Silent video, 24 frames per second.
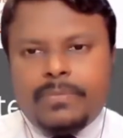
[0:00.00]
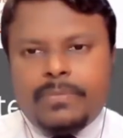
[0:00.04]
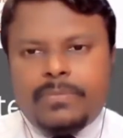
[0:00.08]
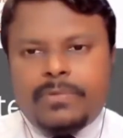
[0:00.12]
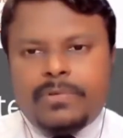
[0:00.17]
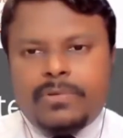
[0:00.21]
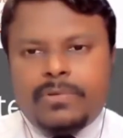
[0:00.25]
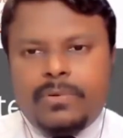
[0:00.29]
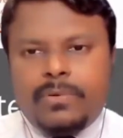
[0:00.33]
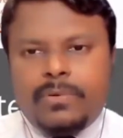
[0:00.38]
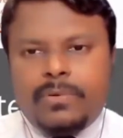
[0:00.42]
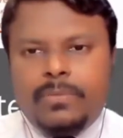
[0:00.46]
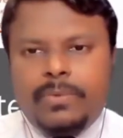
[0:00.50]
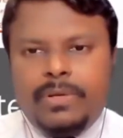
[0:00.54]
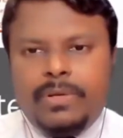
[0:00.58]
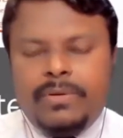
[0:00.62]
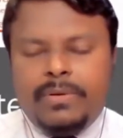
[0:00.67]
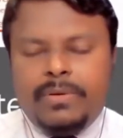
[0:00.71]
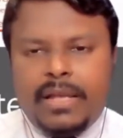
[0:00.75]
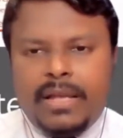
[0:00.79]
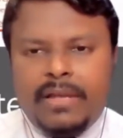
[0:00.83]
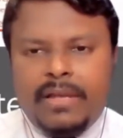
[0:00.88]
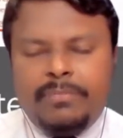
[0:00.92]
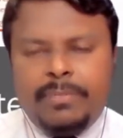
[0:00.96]
So
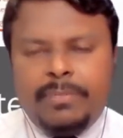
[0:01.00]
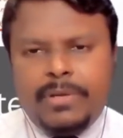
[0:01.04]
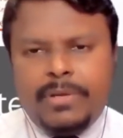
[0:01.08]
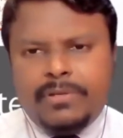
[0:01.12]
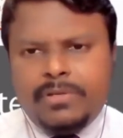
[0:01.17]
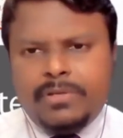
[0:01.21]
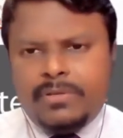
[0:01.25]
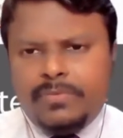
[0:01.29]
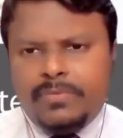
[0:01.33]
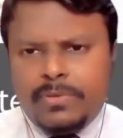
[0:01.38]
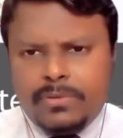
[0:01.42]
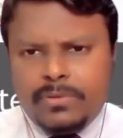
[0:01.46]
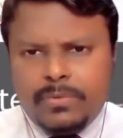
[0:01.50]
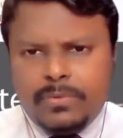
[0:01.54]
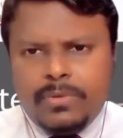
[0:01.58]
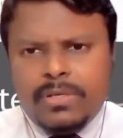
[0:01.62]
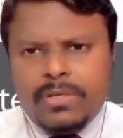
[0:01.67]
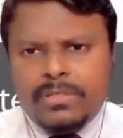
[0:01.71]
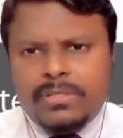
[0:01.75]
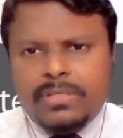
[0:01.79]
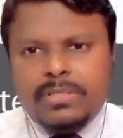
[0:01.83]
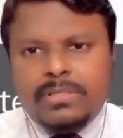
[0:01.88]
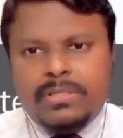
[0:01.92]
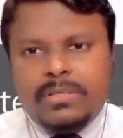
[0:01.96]
we have patients with
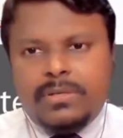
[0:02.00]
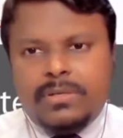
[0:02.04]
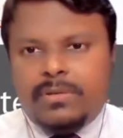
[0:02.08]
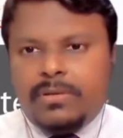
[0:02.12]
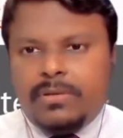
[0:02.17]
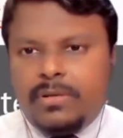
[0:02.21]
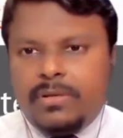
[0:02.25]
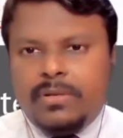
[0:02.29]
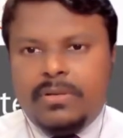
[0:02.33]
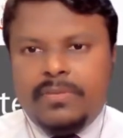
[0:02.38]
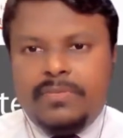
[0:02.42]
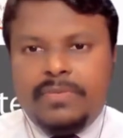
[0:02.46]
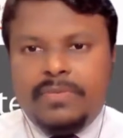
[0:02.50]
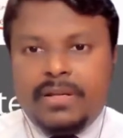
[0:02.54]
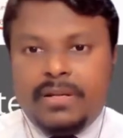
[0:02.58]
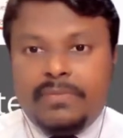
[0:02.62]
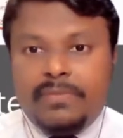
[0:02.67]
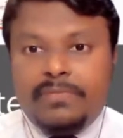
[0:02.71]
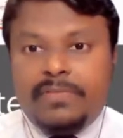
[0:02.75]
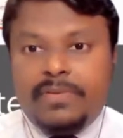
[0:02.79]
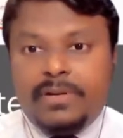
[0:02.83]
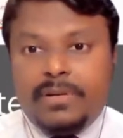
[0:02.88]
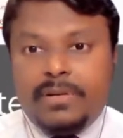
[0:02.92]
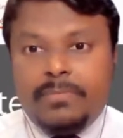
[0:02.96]
200 cc and all living
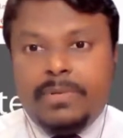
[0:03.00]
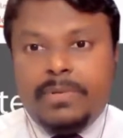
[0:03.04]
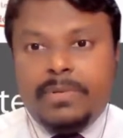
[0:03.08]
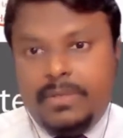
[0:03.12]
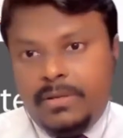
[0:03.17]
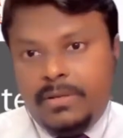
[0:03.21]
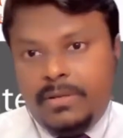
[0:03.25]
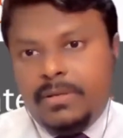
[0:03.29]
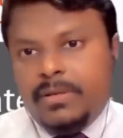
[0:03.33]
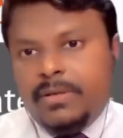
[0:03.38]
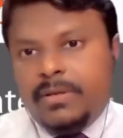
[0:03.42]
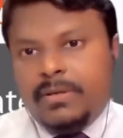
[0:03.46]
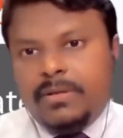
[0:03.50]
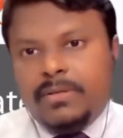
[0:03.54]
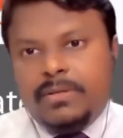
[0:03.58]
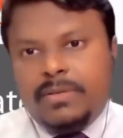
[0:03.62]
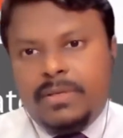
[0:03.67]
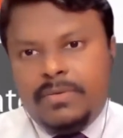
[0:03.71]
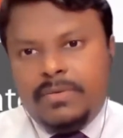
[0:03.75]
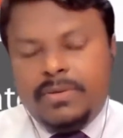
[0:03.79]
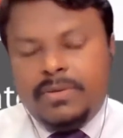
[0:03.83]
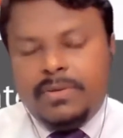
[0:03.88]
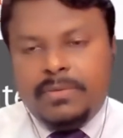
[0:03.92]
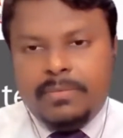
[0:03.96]
comfortably.
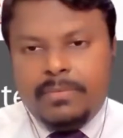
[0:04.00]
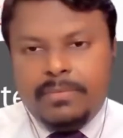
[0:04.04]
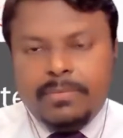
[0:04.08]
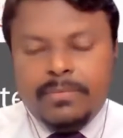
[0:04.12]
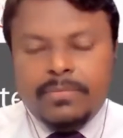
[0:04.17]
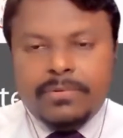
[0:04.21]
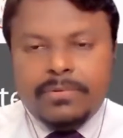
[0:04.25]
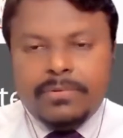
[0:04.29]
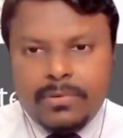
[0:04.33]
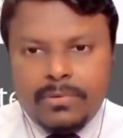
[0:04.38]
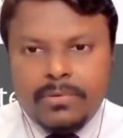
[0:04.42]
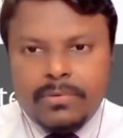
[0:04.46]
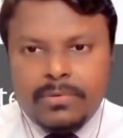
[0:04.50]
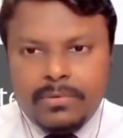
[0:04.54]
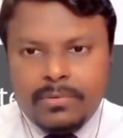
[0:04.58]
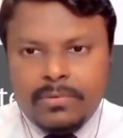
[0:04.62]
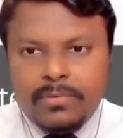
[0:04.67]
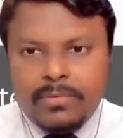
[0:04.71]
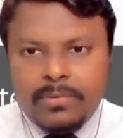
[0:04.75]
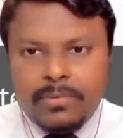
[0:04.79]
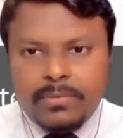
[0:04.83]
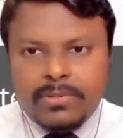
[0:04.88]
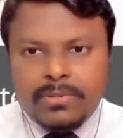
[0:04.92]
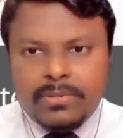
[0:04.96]
They will,
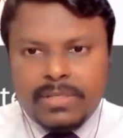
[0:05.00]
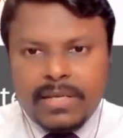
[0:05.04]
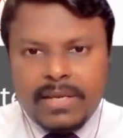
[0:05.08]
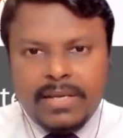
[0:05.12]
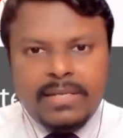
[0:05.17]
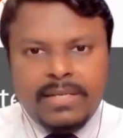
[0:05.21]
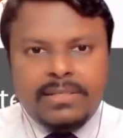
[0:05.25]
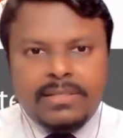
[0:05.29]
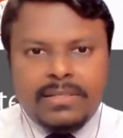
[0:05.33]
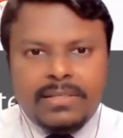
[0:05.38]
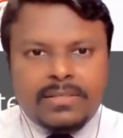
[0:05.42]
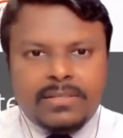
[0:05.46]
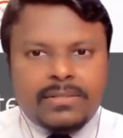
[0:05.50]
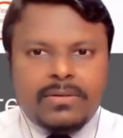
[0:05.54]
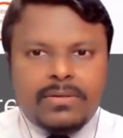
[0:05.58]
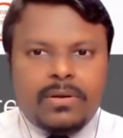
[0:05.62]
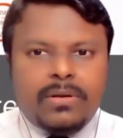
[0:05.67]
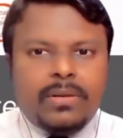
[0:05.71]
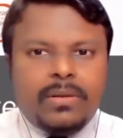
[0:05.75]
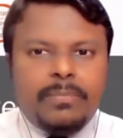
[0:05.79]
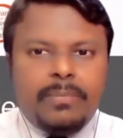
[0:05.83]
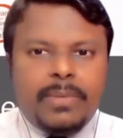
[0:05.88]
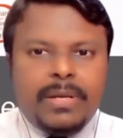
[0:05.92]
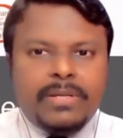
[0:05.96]
so size is
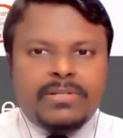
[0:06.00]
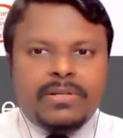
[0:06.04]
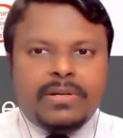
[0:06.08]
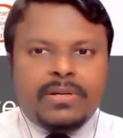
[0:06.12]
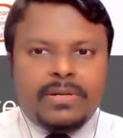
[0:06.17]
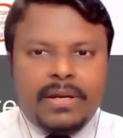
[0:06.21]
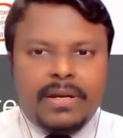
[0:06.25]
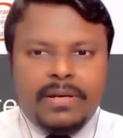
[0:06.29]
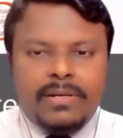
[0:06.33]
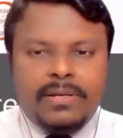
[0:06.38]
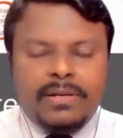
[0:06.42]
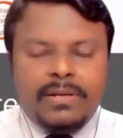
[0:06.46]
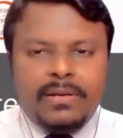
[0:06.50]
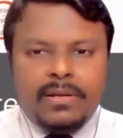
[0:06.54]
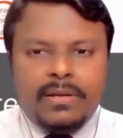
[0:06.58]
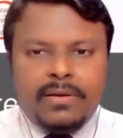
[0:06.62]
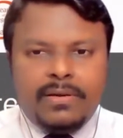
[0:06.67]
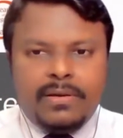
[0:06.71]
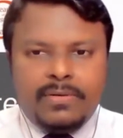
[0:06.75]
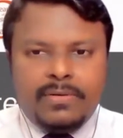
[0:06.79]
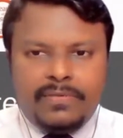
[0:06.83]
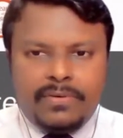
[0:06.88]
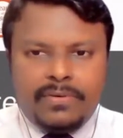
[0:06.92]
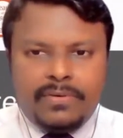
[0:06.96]
not a major
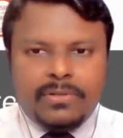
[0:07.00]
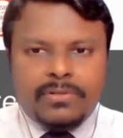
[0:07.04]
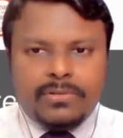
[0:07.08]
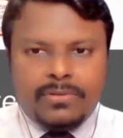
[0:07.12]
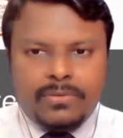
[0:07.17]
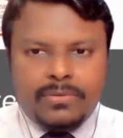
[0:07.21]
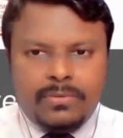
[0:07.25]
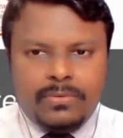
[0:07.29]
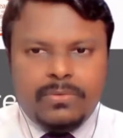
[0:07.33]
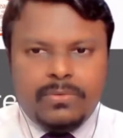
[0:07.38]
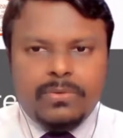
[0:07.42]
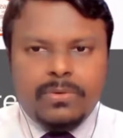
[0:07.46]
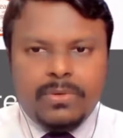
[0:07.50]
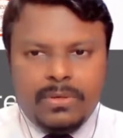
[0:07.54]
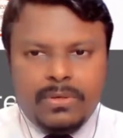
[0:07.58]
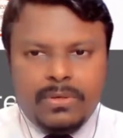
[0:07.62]
criteria for us to